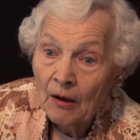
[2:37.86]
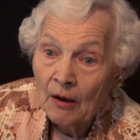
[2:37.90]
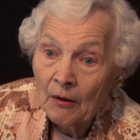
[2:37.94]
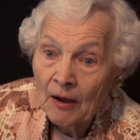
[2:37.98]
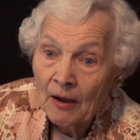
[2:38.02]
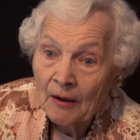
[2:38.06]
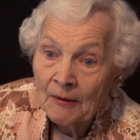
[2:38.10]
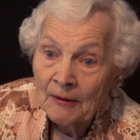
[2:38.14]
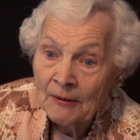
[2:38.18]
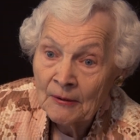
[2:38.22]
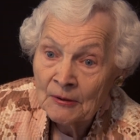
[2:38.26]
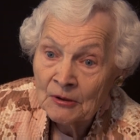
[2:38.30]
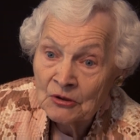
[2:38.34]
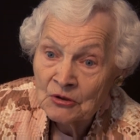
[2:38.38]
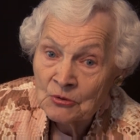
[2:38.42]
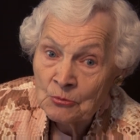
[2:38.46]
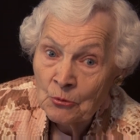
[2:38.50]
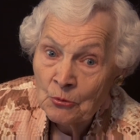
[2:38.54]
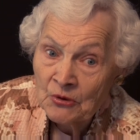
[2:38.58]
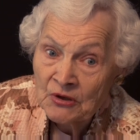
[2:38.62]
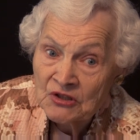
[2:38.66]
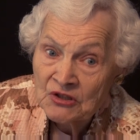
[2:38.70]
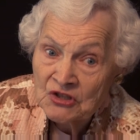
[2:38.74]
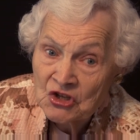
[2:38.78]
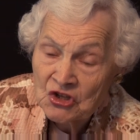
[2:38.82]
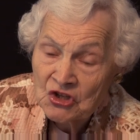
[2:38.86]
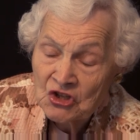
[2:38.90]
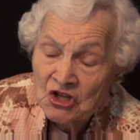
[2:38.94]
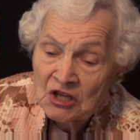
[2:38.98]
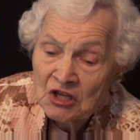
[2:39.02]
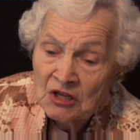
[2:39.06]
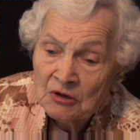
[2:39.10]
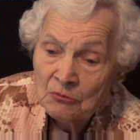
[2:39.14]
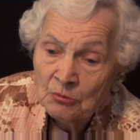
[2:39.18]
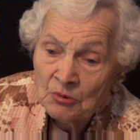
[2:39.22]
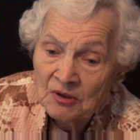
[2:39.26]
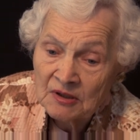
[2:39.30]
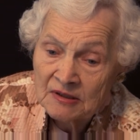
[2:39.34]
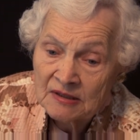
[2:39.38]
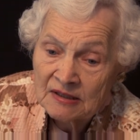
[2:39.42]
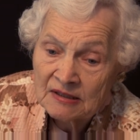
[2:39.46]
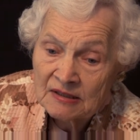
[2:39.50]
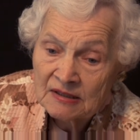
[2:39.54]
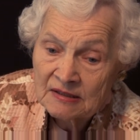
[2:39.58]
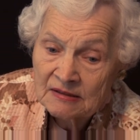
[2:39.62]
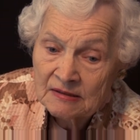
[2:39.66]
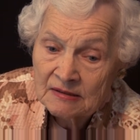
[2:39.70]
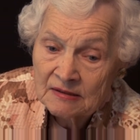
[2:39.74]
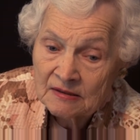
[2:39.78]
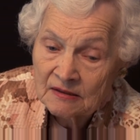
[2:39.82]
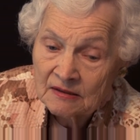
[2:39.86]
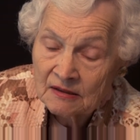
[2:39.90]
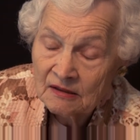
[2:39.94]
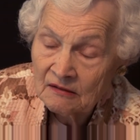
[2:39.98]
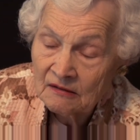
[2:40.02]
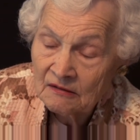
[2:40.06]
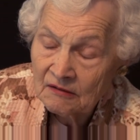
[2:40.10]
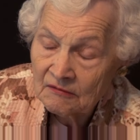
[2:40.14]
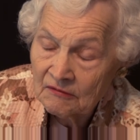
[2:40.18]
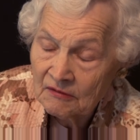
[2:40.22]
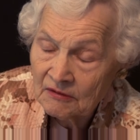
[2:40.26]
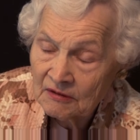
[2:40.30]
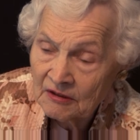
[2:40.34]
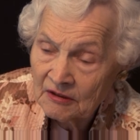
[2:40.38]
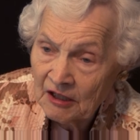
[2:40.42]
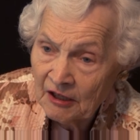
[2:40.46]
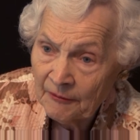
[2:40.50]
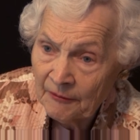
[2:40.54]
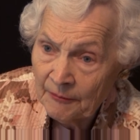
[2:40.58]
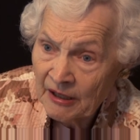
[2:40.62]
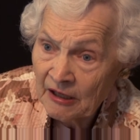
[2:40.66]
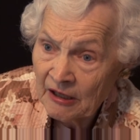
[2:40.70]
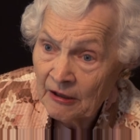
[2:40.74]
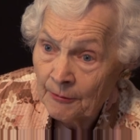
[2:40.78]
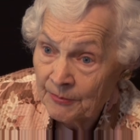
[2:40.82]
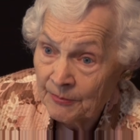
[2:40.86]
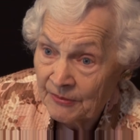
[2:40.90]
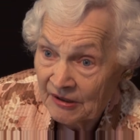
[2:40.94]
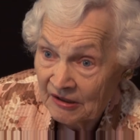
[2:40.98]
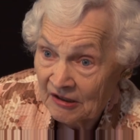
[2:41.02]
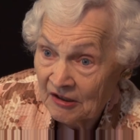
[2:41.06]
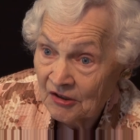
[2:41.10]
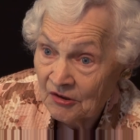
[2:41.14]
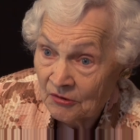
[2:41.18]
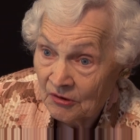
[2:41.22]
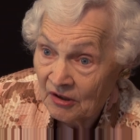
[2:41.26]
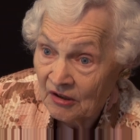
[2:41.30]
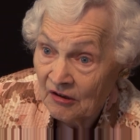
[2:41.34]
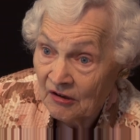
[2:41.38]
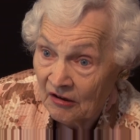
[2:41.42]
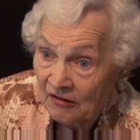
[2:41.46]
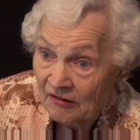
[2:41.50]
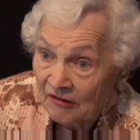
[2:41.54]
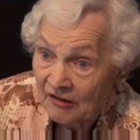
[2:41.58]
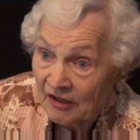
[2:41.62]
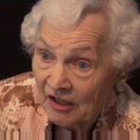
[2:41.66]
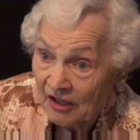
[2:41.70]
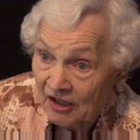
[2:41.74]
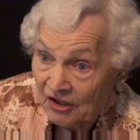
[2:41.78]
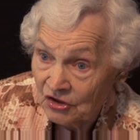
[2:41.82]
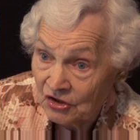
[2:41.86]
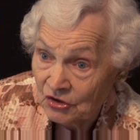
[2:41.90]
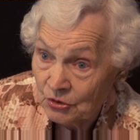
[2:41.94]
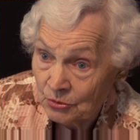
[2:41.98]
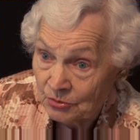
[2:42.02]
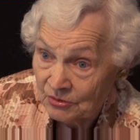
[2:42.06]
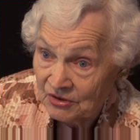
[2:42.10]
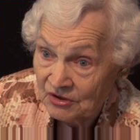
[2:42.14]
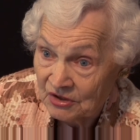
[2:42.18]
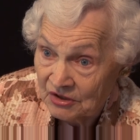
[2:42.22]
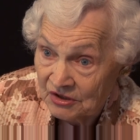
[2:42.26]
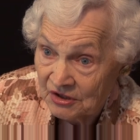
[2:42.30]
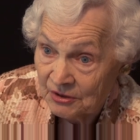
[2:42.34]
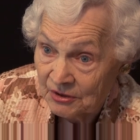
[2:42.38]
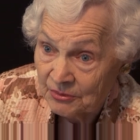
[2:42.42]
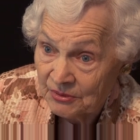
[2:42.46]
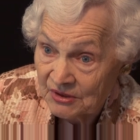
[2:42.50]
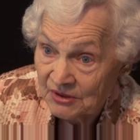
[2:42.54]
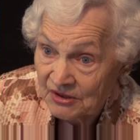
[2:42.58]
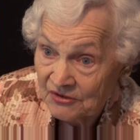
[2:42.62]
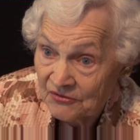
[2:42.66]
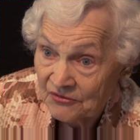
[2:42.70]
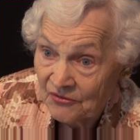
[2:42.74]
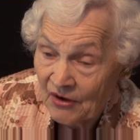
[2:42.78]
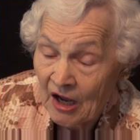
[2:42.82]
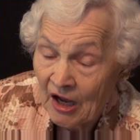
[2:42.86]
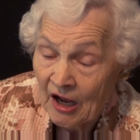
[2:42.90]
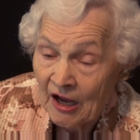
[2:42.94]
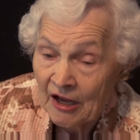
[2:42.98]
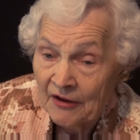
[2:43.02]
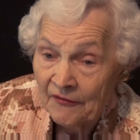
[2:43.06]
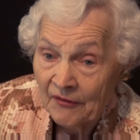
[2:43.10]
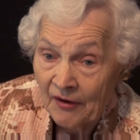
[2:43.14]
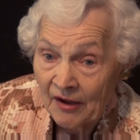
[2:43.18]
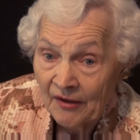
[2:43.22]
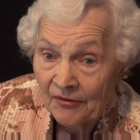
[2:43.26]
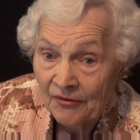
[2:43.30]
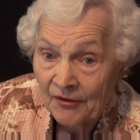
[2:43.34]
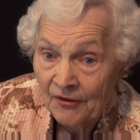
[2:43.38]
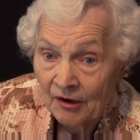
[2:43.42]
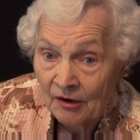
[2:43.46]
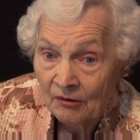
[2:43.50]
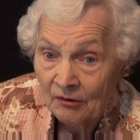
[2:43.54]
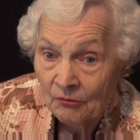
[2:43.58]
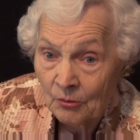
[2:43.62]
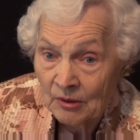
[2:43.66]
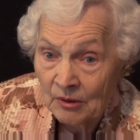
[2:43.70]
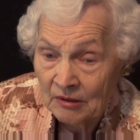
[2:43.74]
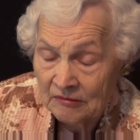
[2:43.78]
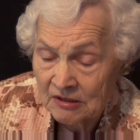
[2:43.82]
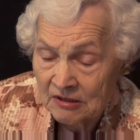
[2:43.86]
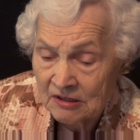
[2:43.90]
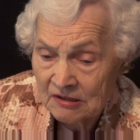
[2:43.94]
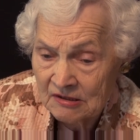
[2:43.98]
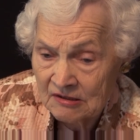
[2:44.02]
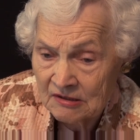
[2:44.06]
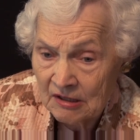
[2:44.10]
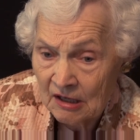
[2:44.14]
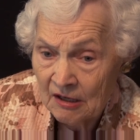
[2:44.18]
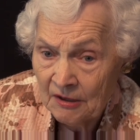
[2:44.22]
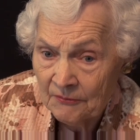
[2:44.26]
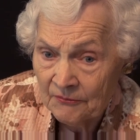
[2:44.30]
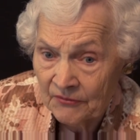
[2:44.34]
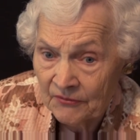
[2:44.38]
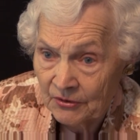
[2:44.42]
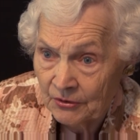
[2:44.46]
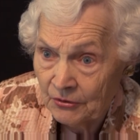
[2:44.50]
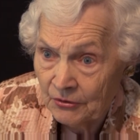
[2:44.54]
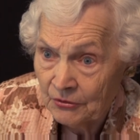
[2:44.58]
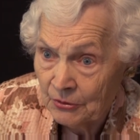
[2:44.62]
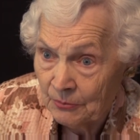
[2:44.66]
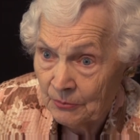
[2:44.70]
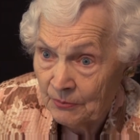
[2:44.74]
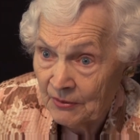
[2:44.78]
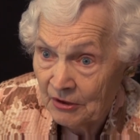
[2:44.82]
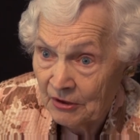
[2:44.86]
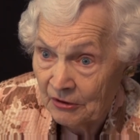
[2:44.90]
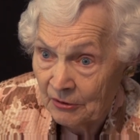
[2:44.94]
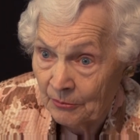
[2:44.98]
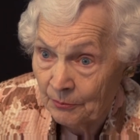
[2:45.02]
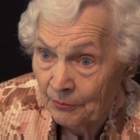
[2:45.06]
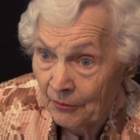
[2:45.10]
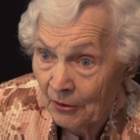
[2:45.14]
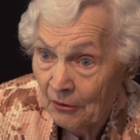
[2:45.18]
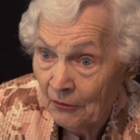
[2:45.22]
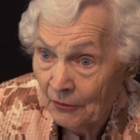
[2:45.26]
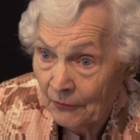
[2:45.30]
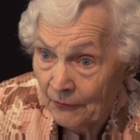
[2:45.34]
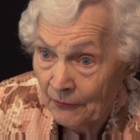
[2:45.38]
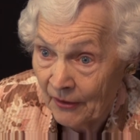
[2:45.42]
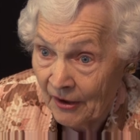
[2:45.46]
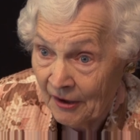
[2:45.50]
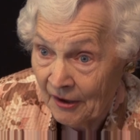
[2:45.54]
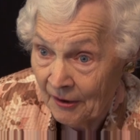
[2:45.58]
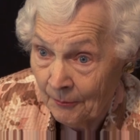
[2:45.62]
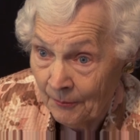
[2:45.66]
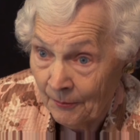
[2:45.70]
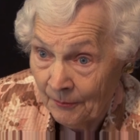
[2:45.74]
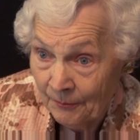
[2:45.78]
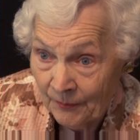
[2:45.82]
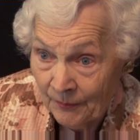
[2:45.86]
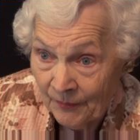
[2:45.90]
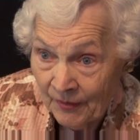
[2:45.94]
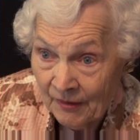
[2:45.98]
And when she was coming up to kindergarten age, when she was 5, I thought, well, it's time for her to be in a program.